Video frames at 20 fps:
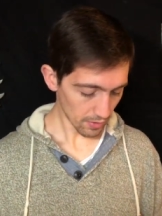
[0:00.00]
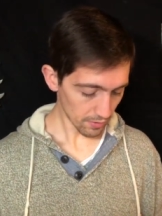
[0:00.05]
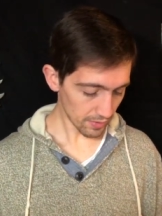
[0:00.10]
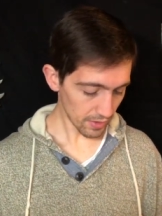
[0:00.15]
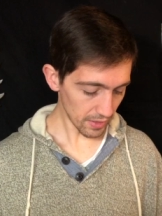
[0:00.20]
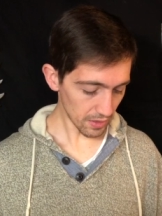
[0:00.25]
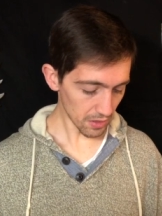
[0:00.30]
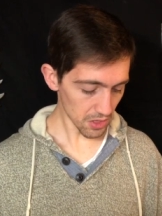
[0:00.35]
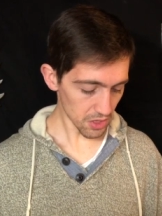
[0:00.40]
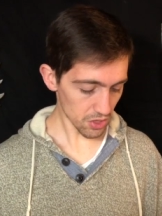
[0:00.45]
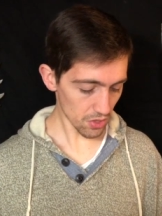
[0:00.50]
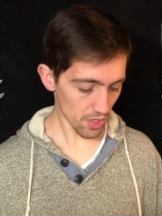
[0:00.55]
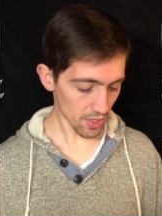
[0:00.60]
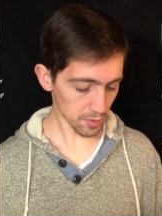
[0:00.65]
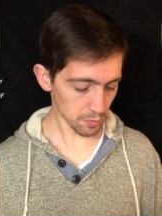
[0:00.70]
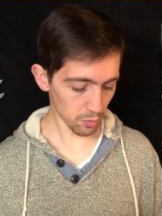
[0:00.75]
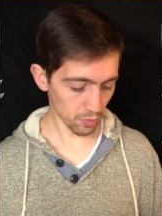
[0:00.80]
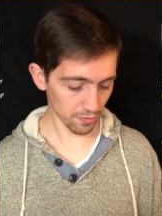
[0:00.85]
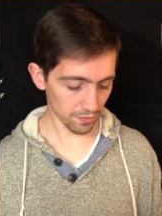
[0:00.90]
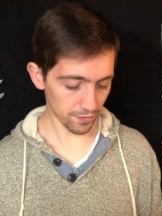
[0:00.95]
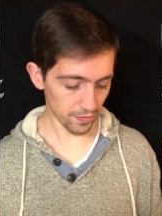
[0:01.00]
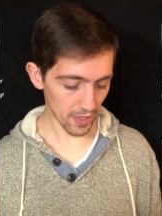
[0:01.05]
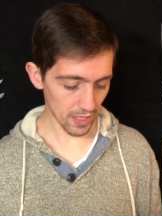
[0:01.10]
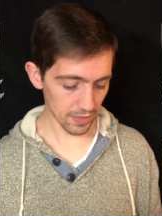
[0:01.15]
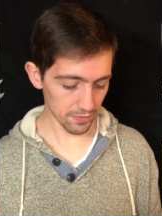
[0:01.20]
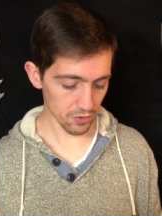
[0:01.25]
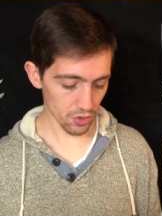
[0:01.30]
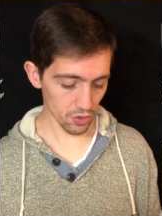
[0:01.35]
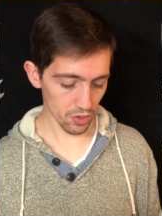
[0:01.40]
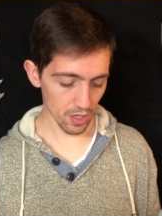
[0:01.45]
They can transport
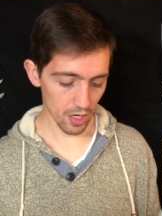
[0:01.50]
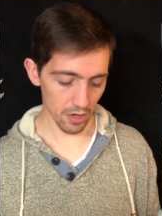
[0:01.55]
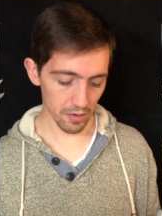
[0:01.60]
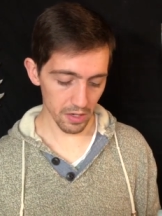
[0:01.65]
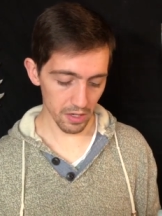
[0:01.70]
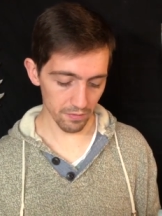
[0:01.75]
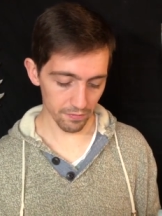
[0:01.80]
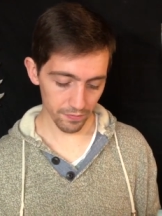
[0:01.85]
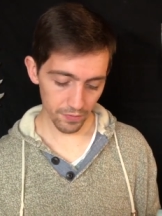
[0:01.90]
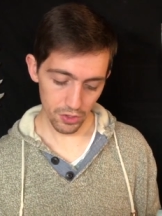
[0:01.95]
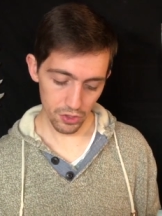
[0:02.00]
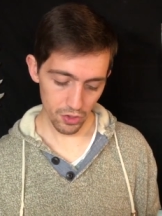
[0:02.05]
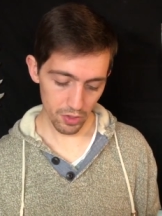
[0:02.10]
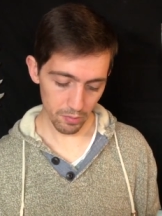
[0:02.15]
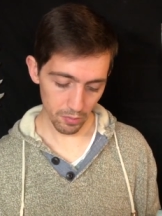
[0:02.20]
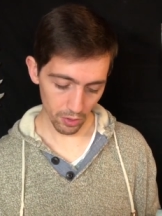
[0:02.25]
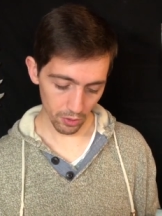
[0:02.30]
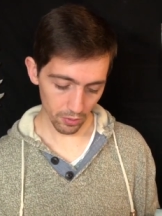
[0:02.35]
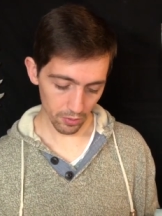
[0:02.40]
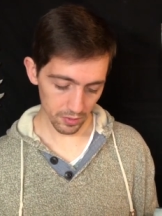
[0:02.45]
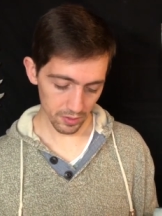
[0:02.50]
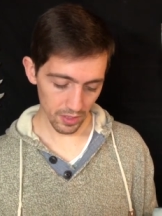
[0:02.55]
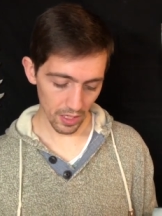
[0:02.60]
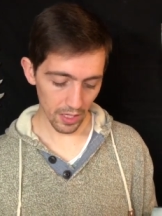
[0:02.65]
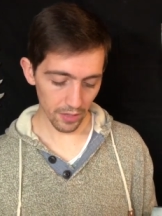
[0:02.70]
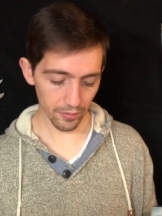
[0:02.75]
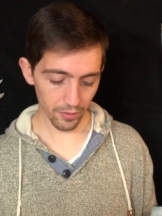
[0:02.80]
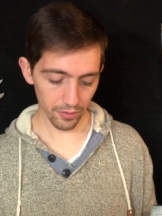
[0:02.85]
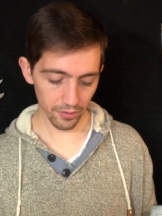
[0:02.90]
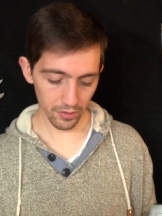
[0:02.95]
5 Drukhari infantry models,
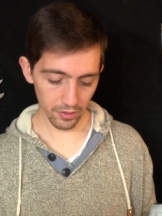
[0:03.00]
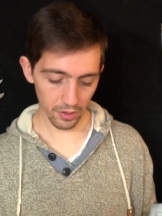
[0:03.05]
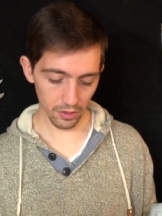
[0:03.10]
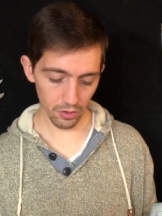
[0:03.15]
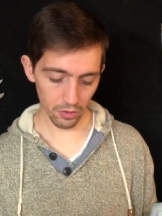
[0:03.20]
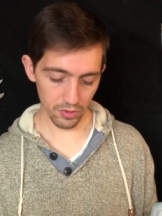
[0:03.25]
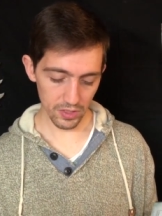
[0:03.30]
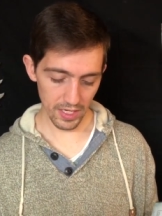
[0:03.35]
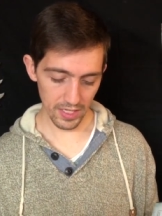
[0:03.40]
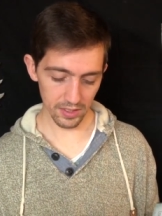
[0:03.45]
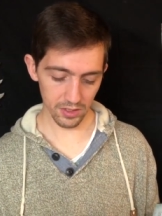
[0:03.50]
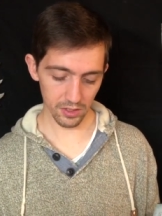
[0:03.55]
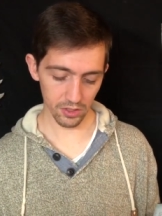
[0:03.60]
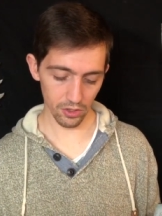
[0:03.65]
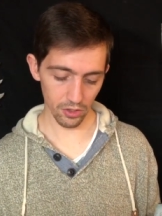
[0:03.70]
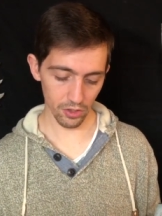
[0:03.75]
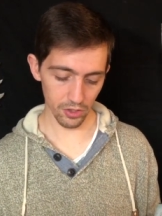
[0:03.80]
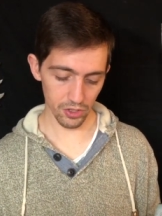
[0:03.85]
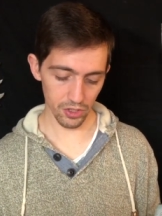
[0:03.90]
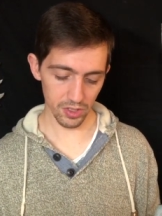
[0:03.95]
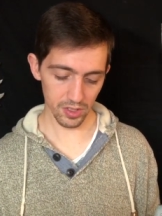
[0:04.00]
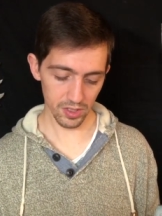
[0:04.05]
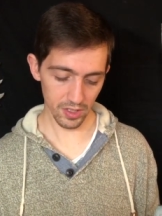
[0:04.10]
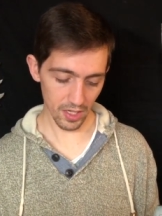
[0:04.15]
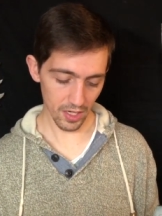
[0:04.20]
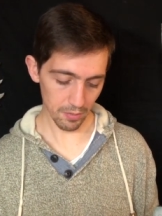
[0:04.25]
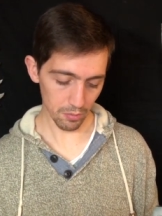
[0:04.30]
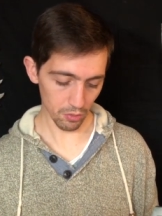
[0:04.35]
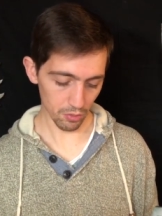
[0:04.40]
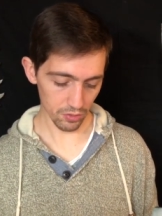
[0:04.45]
other than Grotesque, Scourge, and
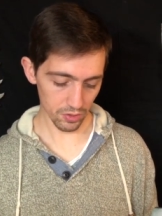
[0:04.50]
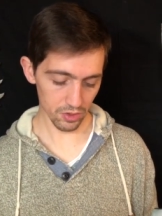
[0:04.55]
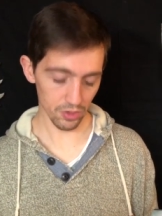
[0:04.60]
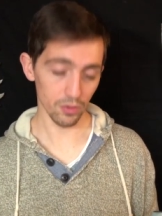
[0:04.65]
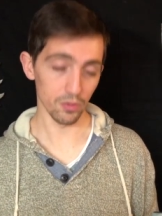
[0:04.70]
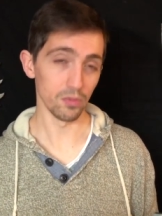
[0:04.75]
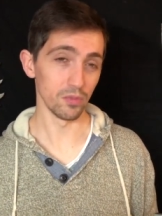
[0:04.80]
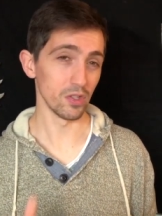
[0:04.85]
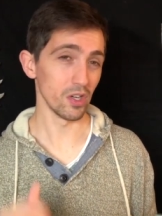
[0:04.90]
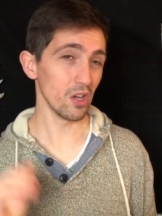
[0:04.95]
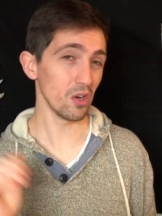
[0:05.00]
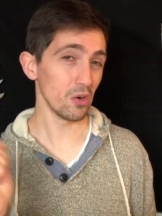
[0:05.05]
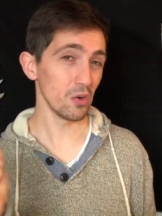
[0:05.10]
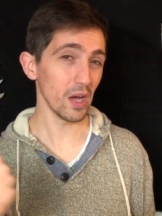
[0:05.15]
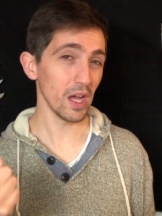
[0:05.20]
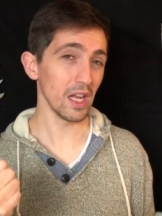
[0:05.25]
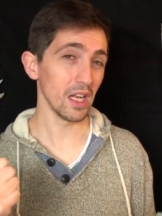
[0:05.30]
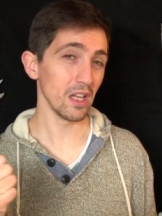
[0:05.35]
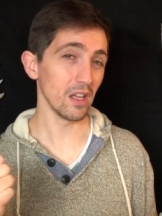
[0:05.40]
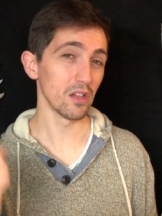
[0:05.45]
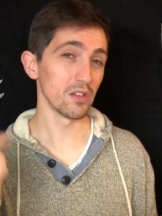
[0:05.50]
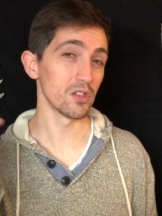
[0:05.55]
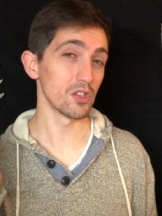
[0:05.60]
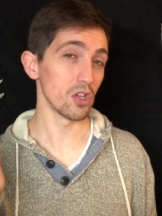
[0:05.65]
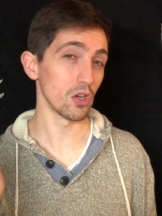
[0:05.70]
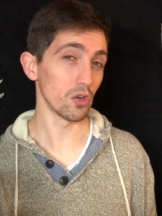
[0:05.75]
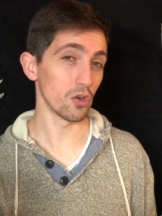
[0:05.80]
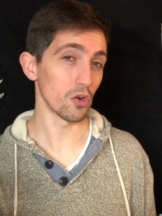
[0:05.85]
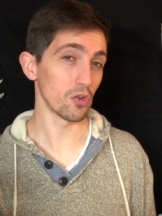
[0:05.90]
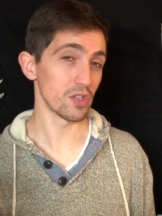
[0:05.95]
Skyboard. So no Helions,
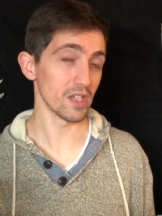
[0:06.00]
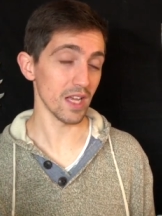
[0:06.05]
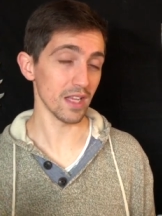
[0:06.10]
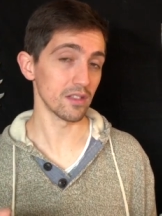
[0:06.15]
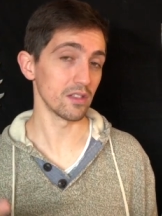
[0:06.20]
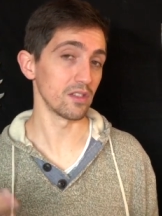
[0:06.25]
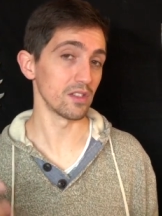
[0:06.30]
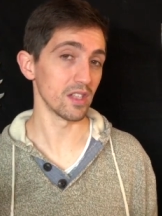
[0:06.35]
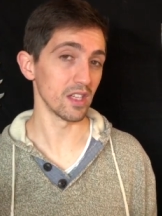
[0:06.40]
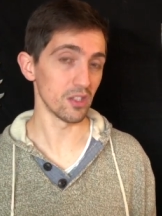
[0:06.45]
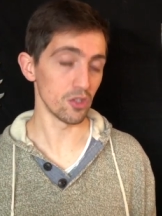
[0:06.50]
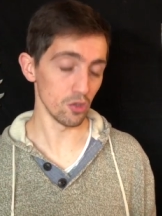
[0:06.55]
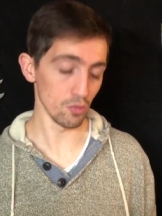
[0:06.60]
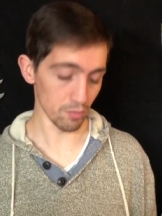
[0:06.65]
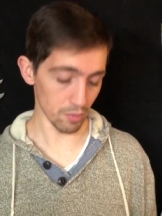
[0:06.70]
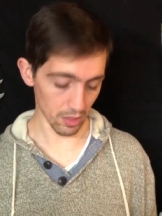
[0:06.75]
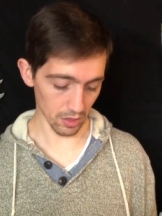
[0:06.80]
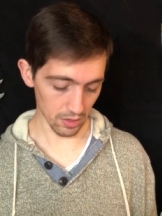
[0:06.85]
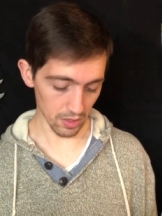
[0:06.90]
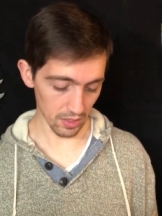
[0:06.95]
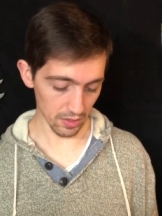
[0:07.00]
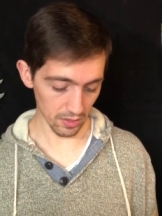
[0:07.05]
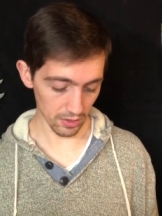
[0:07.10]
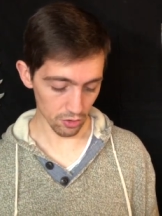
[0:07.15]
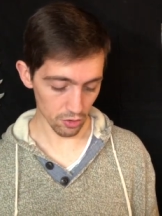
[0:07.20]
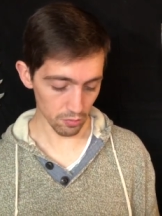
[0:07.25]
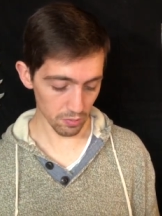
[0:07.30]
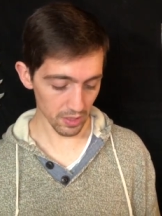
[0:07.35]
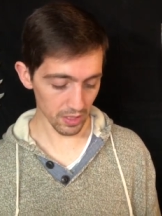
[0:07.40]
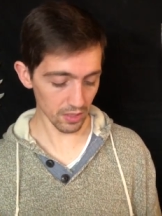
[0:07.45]
no Grotesque, because they're too bulky, they're
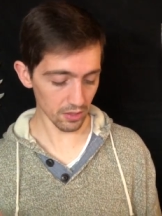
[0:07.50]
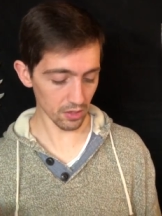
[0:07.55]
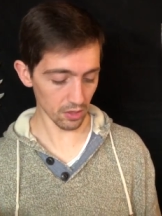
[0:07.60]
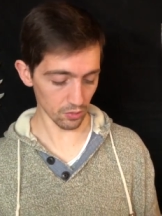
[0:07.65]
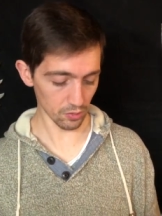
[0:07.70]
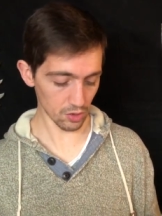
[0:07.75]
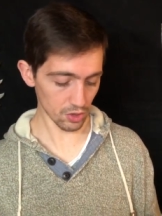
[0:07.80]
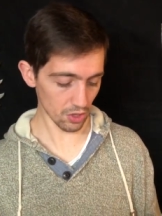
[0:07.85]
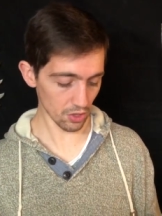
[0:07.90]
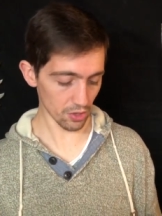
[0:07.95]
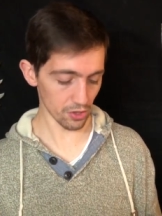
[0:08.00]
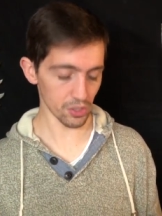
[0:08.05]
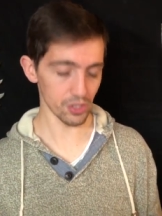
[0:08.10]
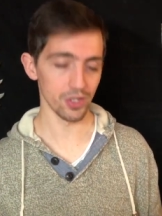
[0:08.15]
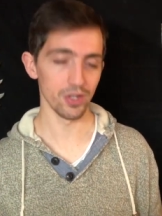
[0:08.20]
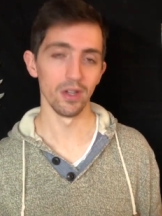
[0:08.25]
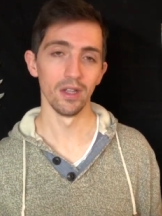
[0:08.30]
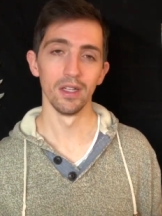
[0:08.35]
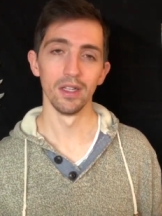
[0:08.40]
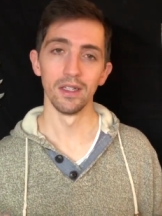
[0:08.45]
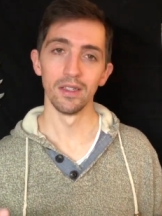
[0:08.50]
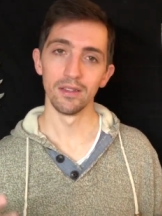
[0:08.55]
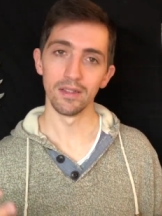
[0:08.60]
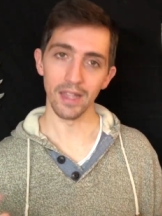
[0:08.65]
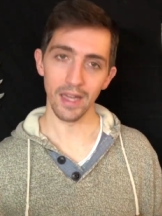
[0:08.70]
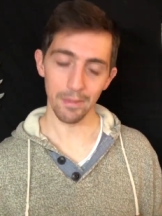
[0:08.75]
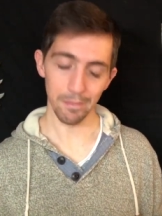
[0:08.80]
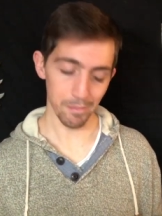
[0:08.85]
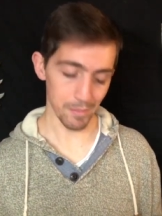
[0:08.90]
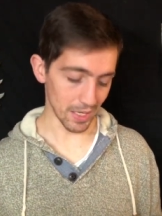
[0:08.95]
too big, no Scourge.
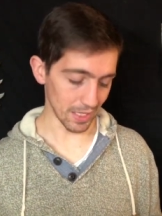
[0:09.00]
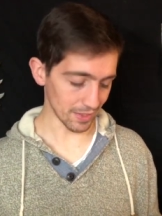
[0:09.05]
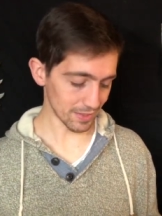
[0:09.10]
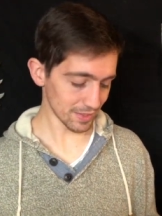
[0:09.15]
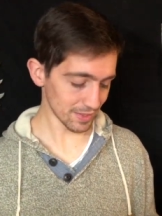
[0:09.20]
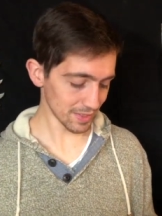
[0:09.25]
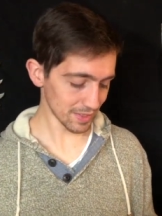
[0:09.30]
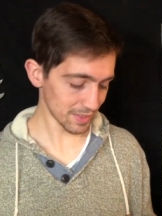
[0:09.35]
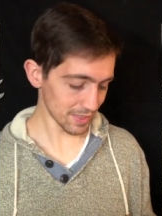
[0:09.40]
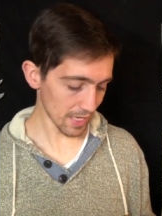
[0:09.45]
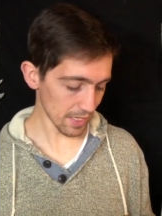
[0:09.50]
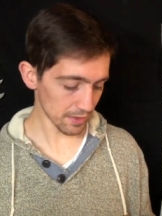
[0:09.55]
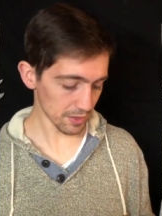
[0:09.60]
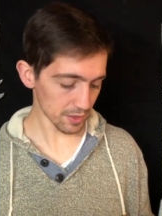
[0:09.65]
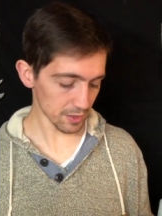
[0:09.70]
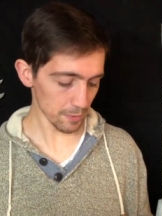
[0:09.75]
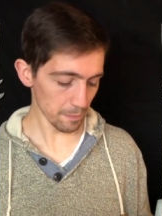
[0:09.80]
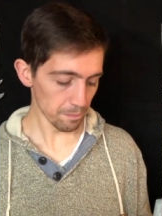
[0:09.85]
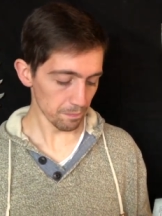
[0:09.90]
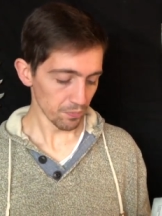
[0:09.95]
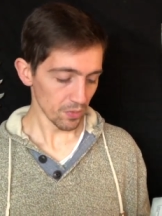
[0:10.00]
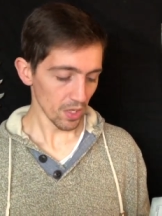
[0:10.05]
That makes sense.